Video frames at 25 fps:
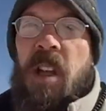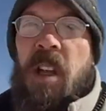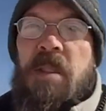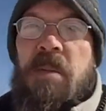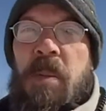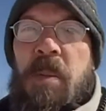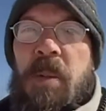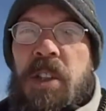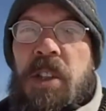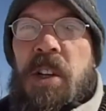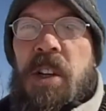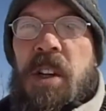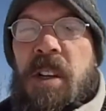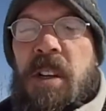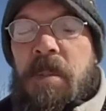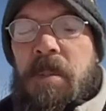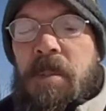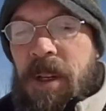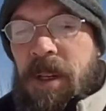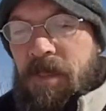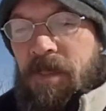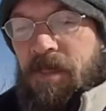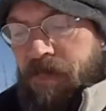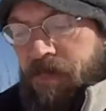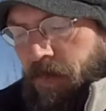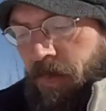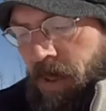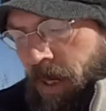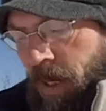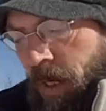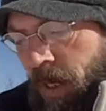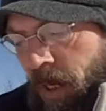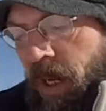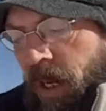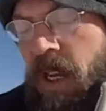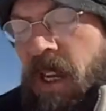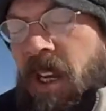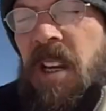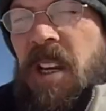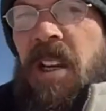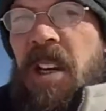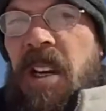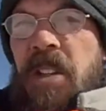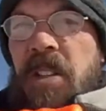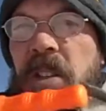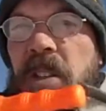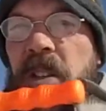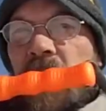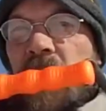lost my junk. But here's